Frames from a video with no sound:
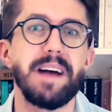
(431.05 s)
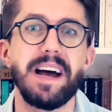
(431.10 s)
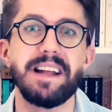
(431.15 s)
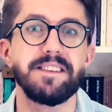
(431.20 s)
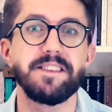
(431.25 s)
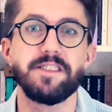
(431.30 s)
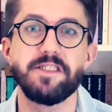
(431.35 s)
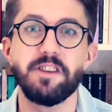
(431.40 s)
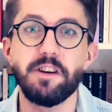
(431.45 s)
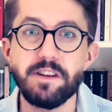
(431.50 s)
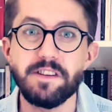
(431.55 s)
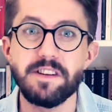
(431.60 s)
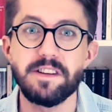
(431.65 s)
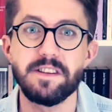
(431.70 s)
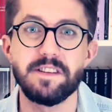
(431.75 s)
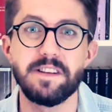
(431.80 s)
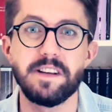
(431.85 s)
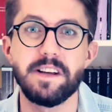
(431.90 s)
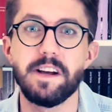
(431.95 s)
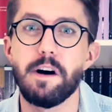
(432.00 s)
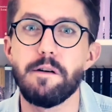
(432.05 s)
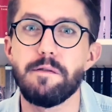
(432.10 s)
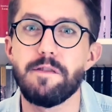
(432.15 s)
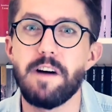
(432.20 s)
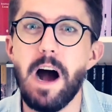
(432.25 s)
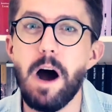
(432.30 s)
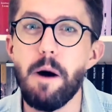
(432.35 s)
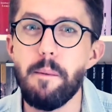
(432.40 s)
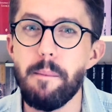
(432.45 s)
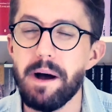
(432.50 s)
uncertainty of
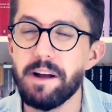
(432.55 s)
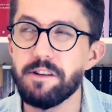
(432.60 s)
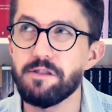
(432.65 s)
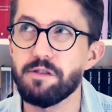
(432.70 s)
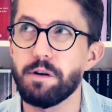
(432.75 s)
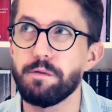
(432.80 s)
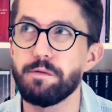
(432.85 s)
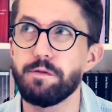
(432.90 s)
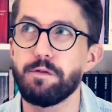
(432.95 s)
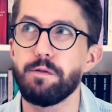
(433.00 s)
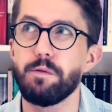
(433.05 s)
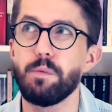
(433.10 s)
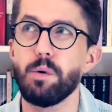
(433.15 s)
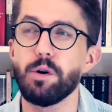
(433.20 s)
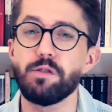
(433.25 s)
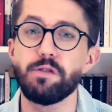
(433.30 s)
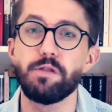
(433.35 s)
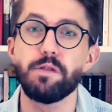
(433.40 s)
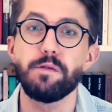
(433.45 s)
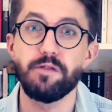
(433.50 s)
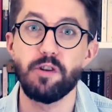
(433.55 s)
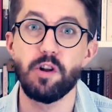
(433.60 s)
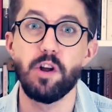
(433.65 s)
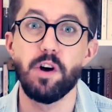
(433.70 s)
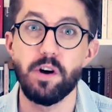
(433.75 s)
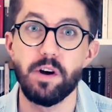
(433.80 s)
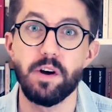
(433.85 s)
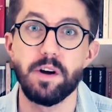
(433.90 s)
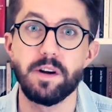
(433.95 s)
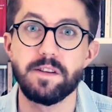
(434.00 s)
how much of what you've
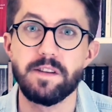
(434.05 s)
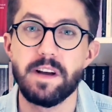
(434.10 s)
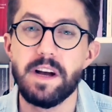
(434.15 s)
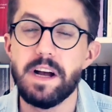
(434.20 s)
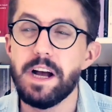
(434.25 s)
learned